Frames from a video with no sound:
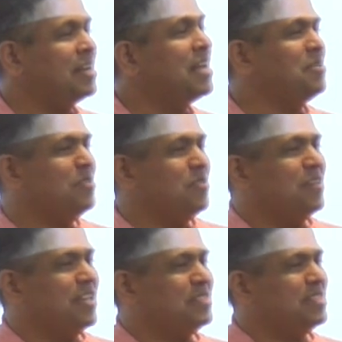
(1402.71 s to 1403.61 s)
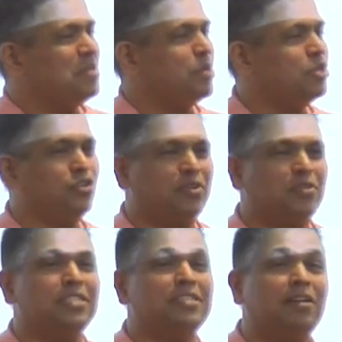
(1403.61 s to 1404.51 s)
I don't know if you can see the picture.
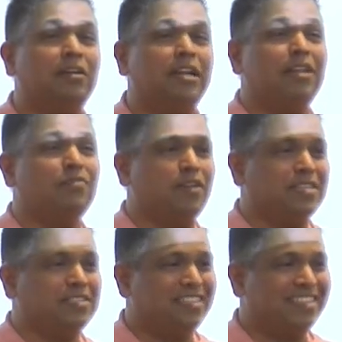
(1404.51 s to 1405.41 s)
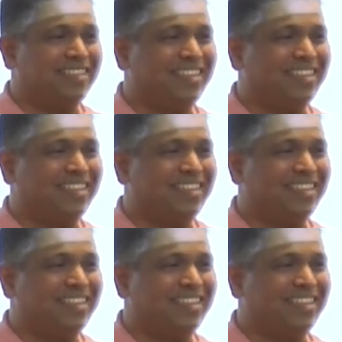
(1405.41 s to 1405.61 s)
These are Kerala fries.